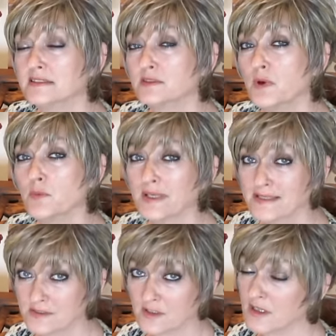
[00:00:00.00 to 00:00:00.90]
So when we
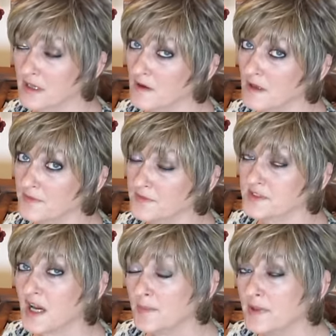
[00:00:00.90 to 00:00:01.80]
start off
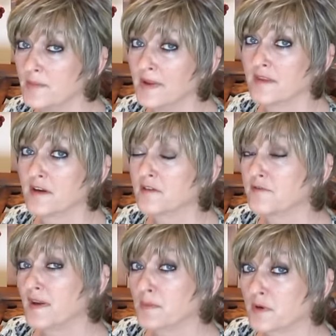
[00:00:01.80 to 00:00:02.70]
top of the month here,
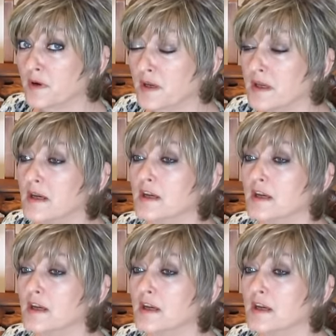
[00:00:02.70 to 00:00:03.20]
February,